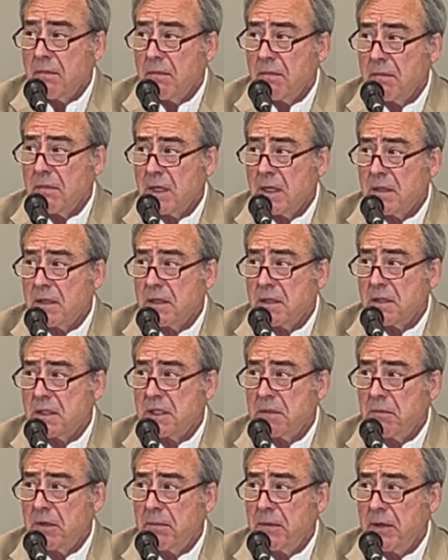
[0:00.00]
That didn't
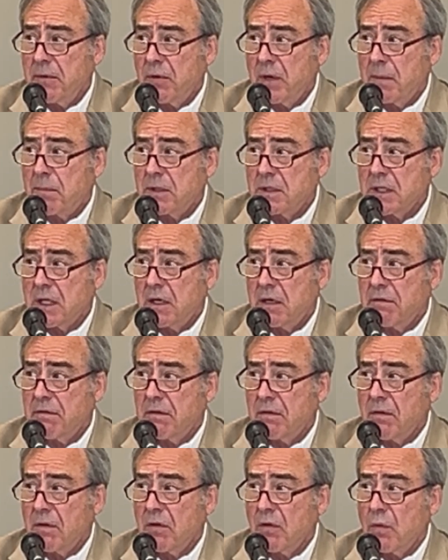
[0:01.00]
seem to be representative
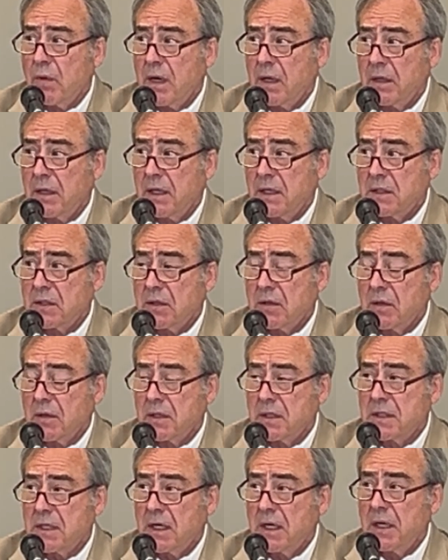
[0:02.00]
of all the wetlands along the
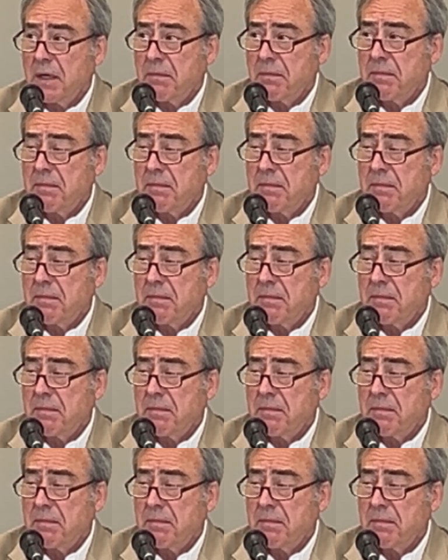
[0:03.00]
site.